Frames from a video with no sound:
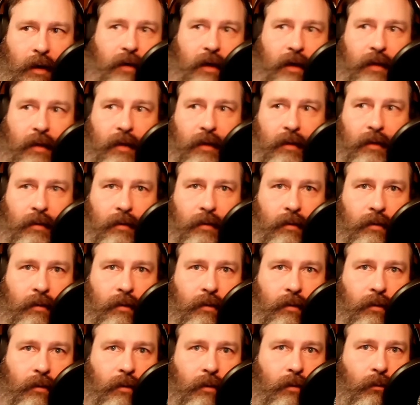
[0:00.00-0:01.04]
than
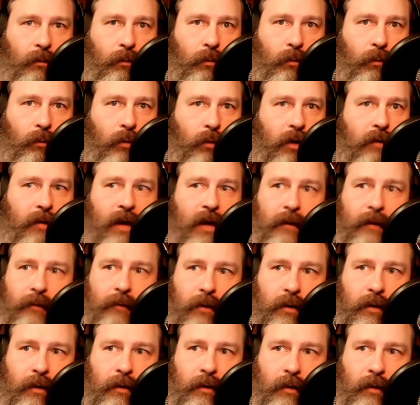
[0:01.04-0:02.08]
would have
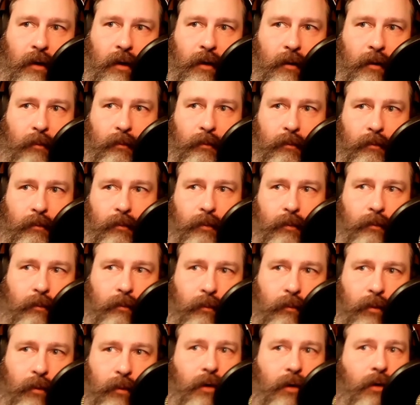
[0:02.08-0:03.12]
ever um,
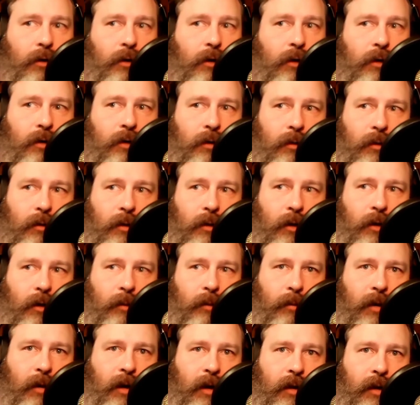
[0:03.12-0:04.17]
been hurt uh,
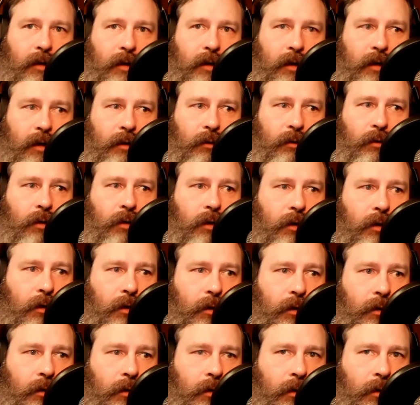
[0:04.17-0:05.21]
by the
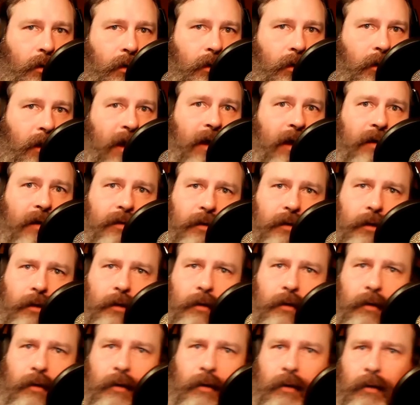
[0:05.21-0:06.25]
nuclear uh,
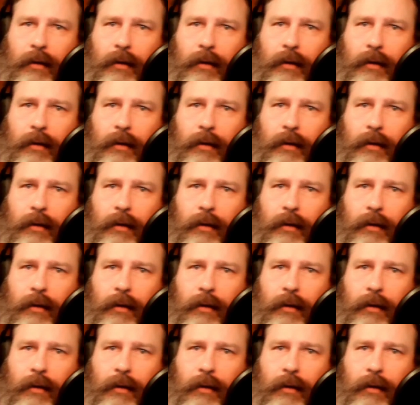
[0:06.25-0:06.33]
accident.